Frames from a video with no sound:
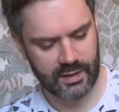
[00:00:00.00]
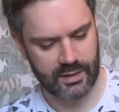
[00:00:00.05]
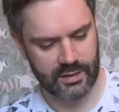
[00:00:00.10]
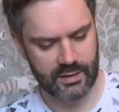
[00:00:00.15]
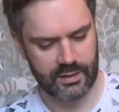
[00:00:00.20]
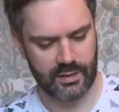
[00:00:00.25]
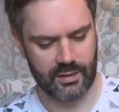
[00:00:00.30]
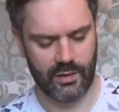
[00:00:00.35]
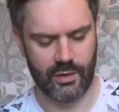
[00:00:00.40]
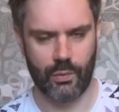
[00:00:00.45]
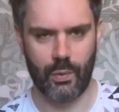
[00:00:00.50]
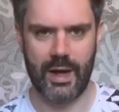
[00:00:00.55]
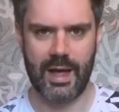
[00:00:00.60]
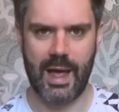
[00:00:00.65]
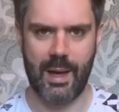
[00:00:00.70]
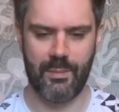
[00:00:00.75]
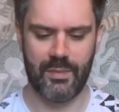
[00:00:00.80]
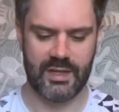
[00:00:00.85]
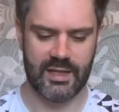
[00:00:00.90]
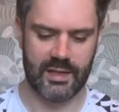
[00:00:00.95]
it's quite
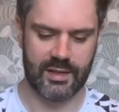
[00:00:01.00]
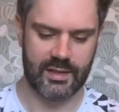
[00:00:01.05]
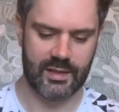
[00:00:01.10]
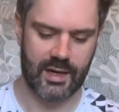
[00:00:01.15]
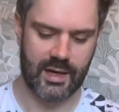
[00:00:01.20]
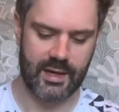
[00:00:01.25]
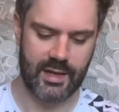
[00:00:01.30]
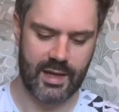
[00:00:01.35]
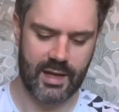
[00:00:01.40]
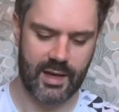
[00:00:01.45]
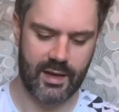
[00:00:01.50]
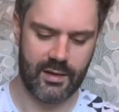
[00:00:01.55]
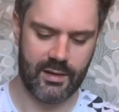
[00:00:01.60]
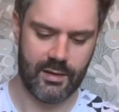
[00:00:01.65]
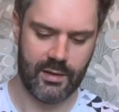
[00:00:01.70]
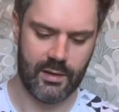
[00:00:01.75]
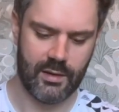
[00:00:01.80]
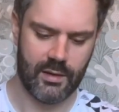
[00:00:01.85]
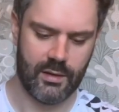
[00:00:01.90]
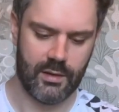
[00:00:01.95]
empty inside there.
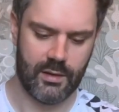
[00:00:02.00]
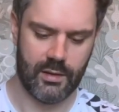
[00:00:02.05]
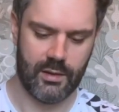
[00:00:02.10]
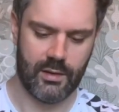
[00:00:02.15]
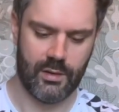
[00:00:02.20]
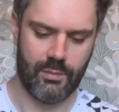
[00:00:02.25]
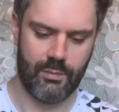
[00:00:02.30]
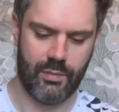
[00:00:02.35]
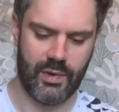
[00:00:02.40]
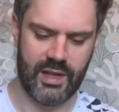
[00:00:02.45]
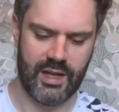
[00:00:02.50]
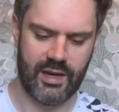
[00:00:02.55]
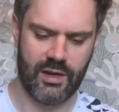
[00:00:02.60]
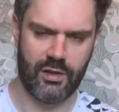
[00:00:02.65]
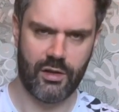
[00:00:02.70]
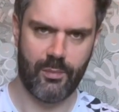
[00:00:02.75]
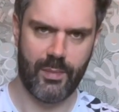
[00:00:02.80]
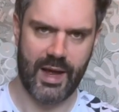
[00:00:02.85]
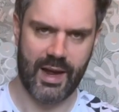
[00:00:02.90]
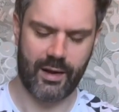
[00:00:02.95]
But then on
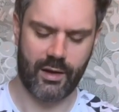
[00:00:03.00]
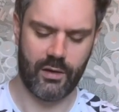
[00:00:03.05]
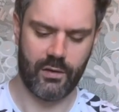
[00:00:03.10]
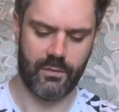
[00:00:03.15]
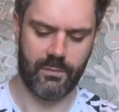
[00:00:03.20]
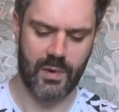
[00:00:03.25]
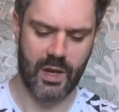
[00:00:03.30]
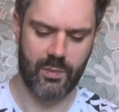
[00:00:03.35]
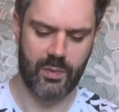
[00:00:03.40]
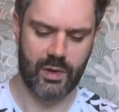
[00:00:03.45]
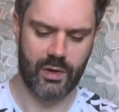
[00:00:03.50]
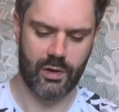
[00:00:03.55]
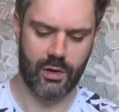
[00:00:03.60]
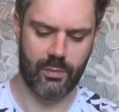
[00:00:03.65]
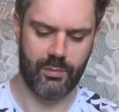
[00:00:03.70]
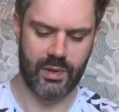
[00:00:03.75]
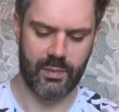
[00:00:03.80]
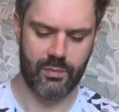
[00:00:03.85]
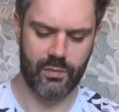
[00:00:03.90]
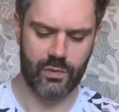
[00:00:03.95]
the back, you've maybe got a
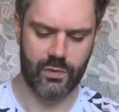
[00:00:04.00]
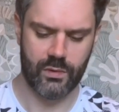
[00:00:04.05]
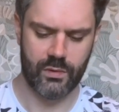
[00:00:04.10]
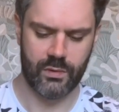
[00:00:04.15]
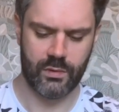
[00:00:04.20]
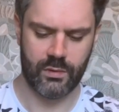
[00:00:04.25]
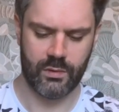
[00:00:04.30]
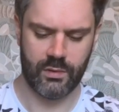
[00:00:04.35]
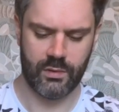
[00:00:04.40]
bit more